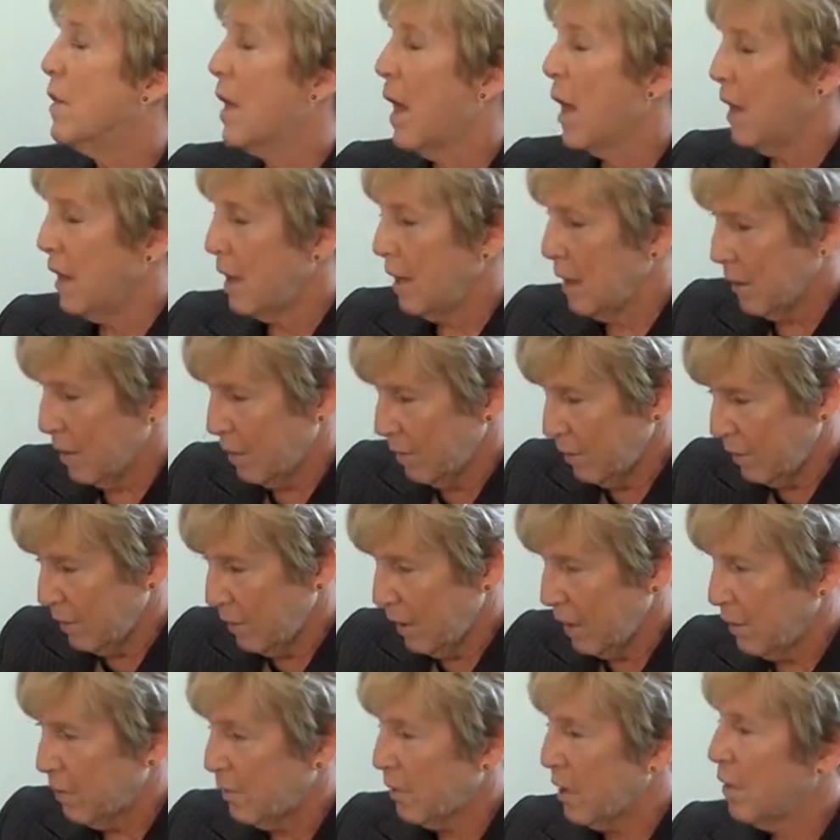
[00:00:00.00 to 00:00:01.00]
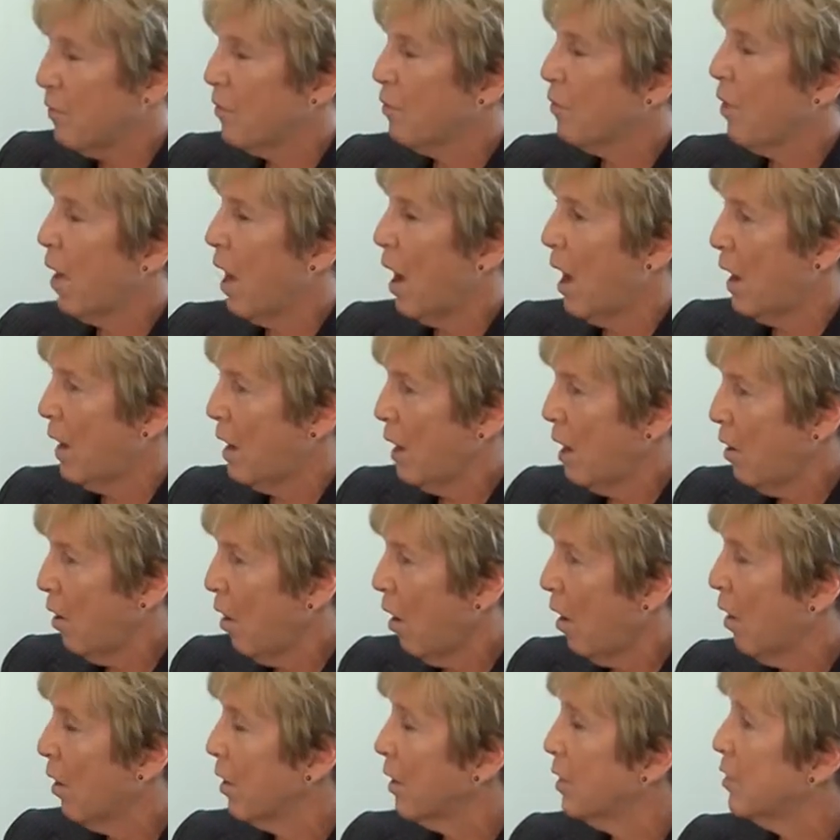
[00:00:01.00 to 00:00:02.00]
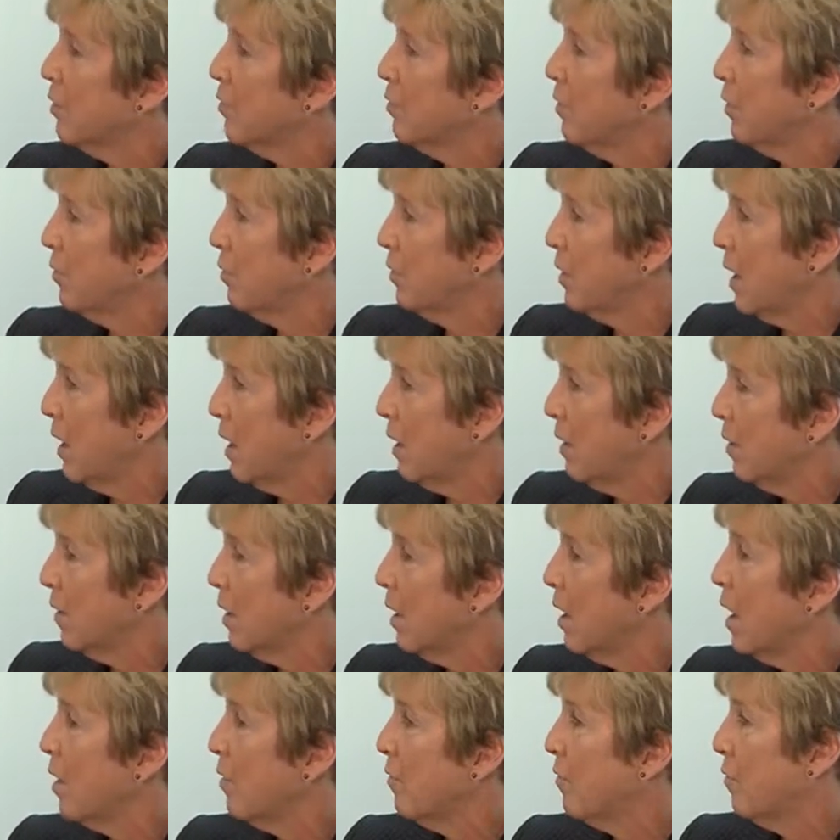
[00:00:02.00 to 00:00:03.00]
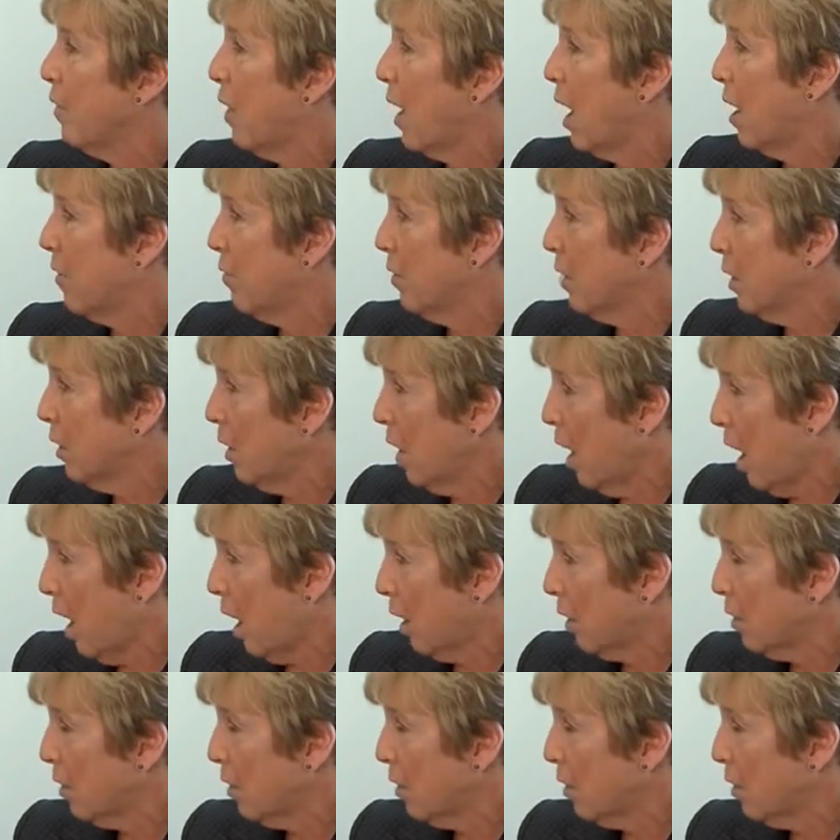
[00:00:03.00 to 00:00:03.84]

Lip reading: That is, it's a Friday, August 15th at 5 o'clock.